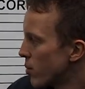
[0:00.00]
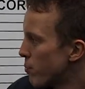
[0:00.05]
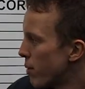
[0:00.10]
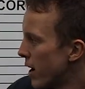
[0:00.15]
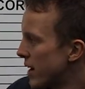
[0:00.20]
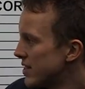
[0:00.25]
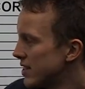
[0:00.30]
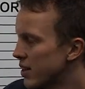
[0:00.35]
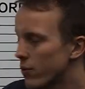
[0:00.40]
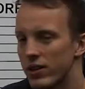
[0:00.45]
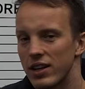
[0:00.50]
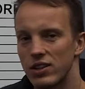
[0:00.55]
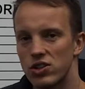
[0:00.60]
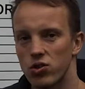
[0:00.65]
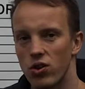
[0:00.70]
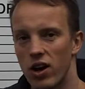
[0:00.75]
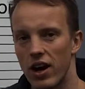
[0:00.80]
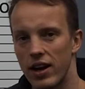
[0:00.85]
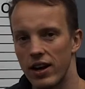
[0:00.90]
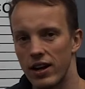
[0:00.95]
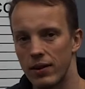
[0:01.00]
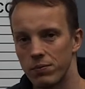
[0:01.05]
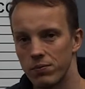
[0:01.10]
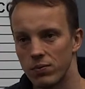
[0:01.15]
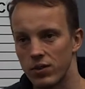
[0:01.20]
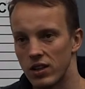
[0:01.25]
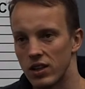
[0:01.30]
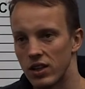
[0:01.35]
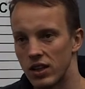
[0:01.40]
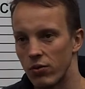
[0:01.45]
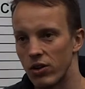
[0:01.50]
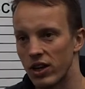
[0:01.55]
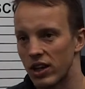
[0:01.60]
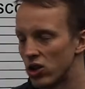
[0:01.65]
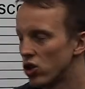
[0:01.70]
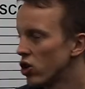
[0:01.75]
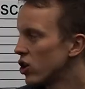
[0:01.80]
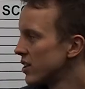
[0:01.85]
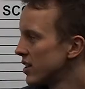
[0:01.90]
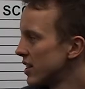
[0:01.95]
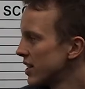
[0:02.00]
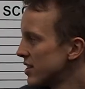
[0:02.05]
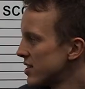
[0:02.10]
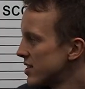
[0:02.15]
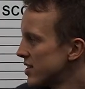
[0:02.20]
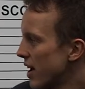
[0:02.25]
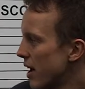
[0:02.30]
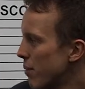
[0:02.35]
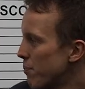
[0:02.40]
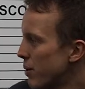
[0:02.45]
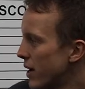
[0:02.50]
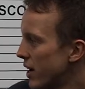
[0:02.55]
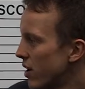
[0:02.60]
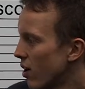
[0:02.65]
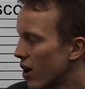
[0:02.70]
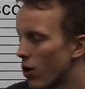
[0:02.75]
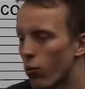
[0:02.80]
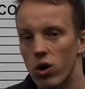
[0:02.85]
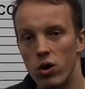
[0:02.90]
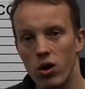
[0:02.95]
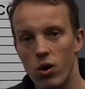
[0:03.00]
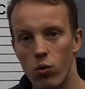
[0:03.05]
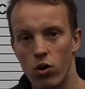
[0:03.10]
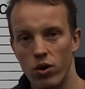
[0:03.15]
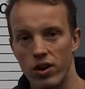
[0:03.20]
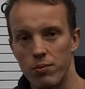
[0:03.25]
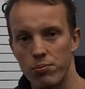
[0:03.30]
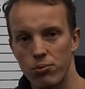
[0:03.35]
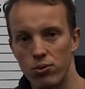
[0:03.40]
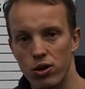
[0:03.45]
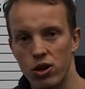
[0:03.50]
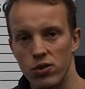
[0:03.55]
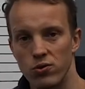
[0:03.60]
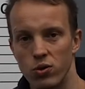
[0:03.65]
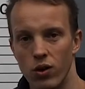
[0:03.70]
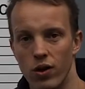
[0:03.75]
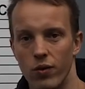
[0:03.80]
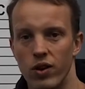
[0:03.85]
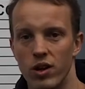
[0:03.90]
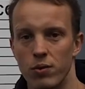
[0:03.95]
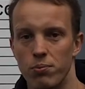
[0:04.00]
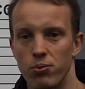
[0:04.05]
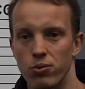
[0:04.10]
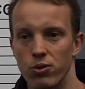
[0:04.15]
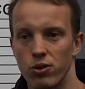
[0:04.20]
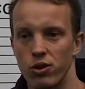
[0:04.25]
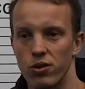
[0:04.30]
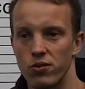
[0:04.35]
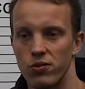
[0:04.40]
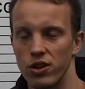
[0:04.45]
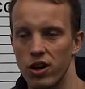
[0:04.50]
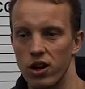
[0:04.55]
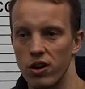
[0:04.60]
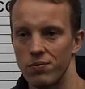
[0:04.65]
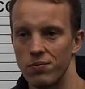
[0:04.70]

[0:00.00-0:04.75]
basically with our training, we can look at this and pick, all right, what do I want to improve? Do I want to improve,